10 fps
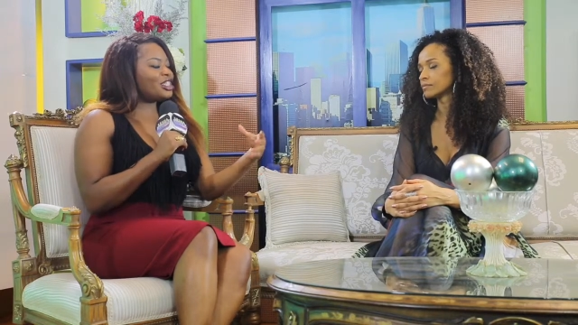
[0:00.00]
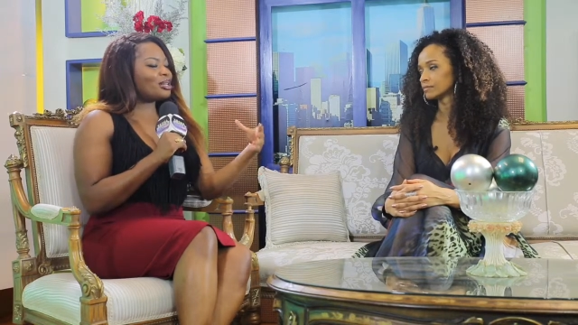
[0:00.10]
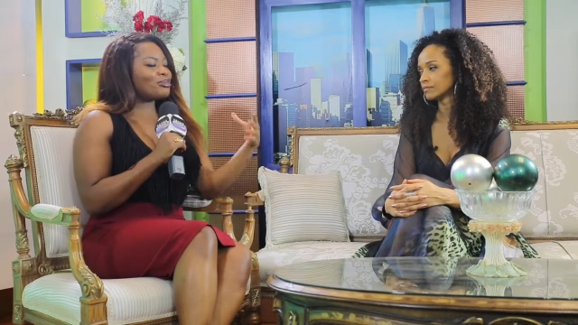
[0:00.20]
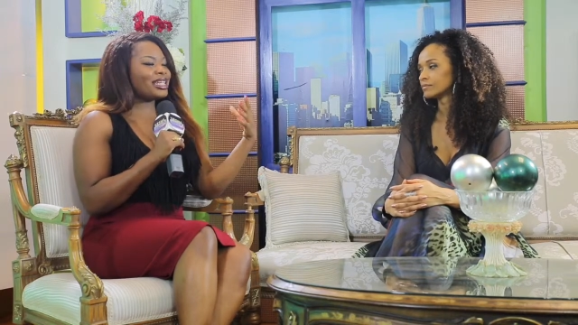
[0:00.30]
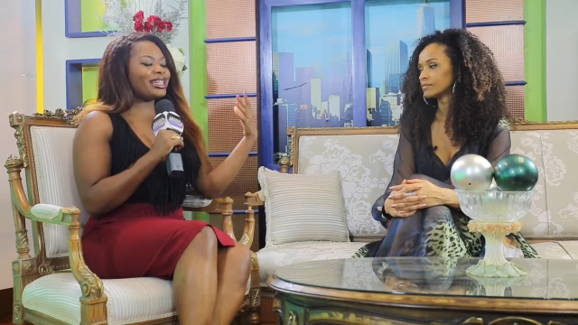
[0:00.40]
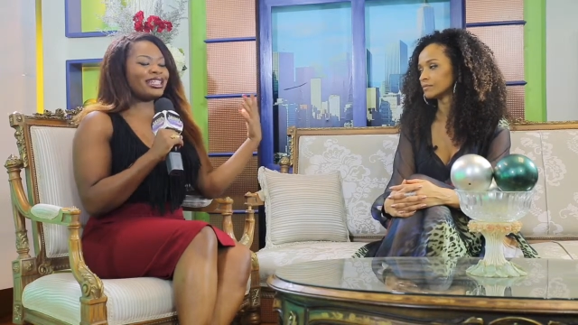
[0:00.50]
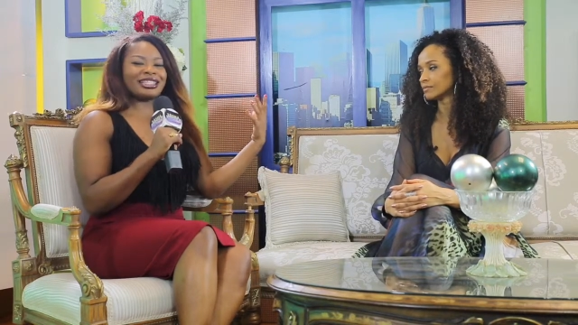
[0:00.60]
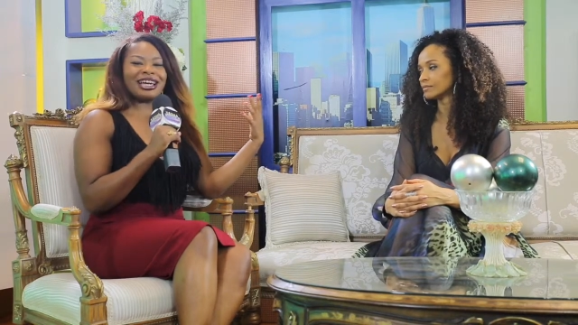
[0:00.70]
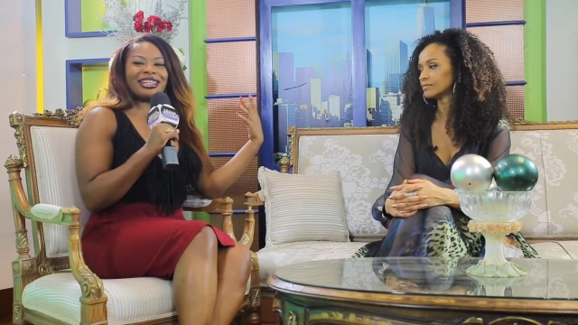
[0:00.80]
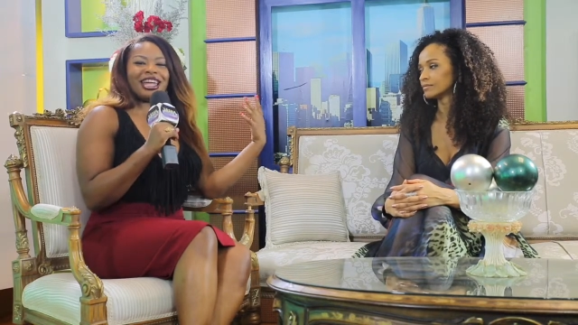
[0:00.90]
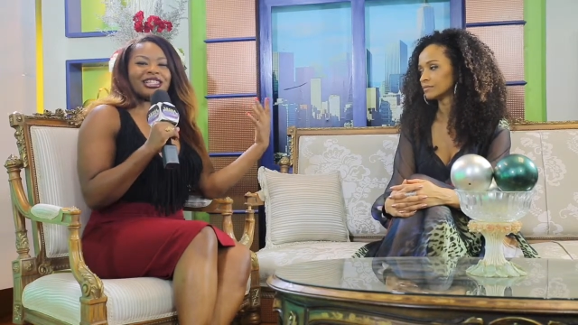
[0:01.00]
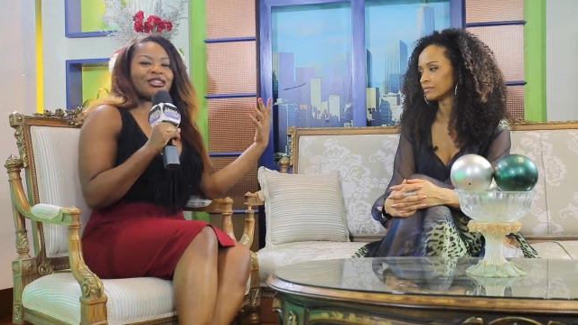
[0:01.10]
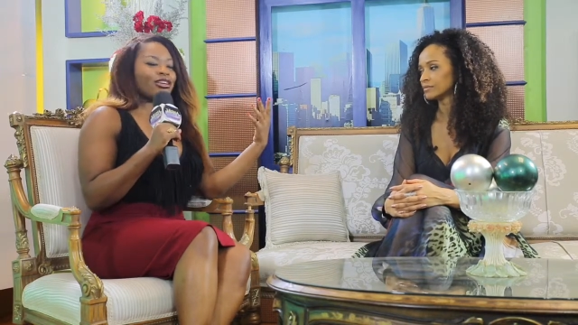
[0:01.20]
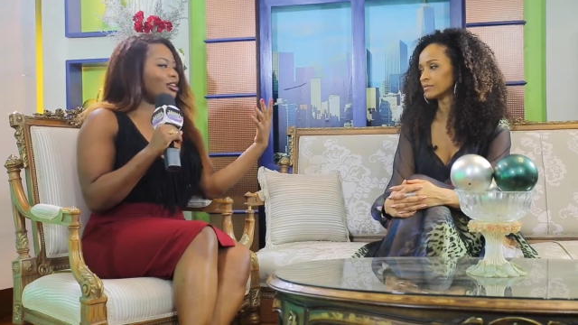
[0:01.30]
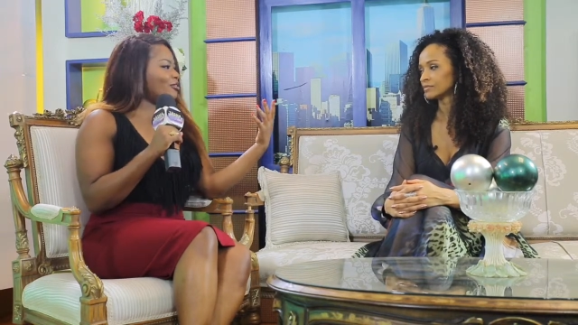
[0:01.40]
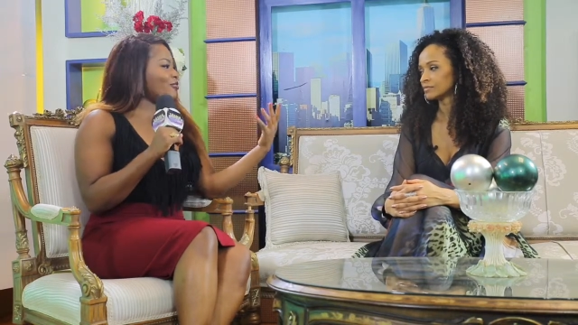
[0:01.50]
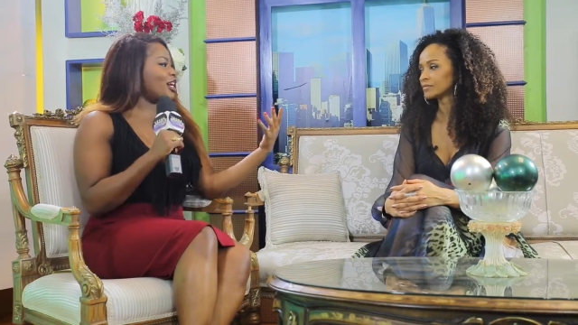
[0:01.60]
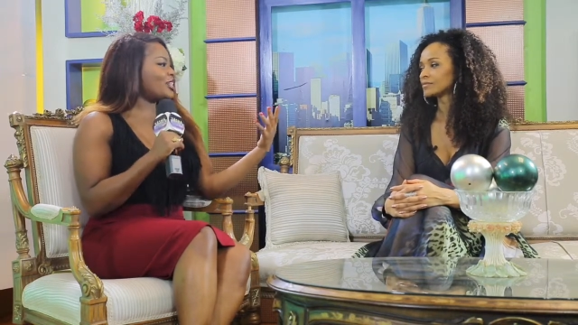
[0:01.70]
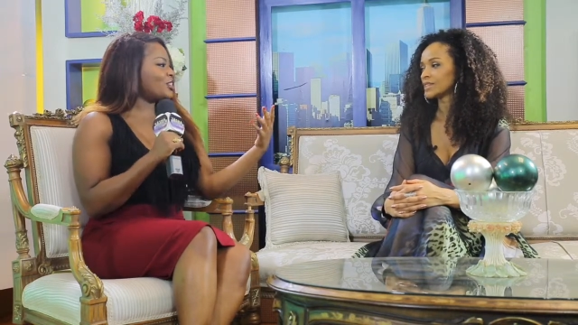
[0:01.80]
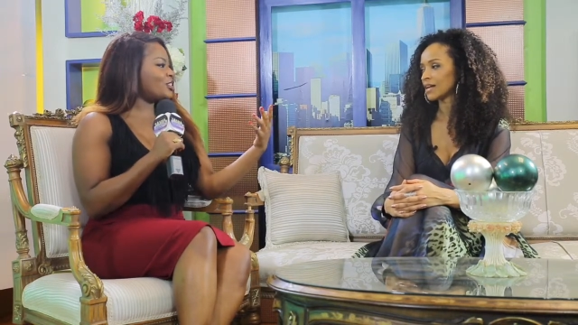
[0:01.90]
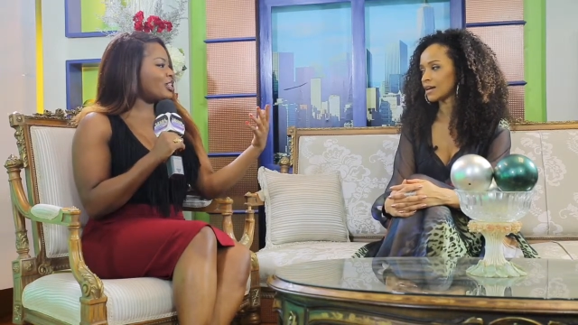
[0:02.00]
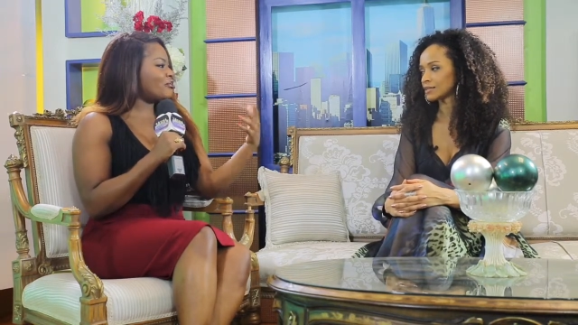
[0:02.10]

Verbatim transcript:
Speaker 1: You know what I'm saying? kind of mm-hmm. like start off fresh. You yes.